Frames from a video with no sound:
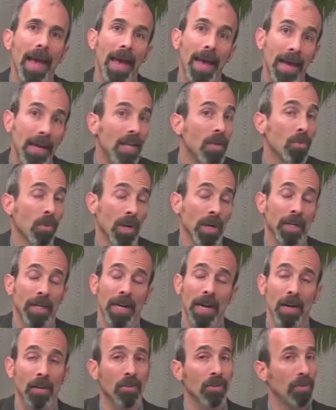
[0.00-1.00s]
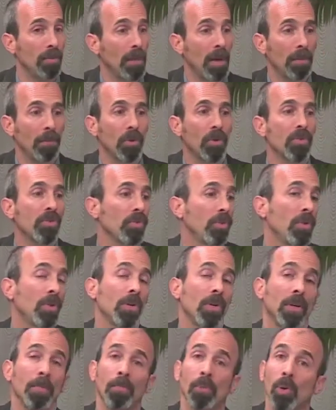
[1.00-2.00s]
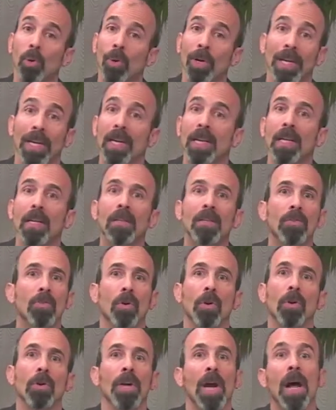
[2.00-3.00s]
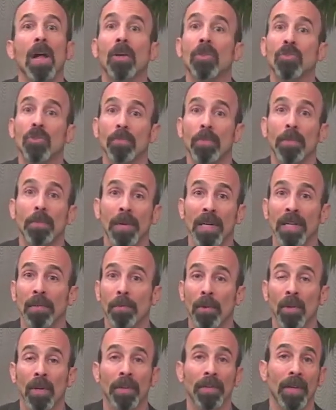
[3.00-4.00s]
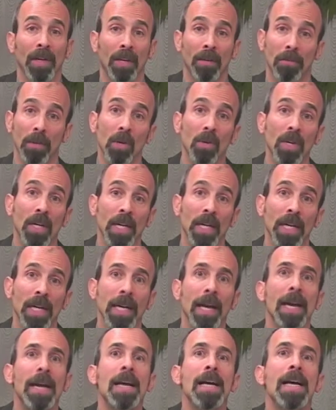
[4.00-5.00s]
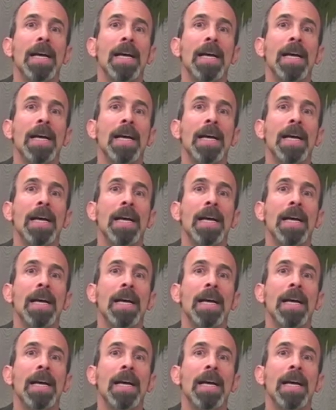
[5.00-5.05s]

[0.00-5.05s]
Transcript: anyone, council members or employees or knowledgeable people in the community,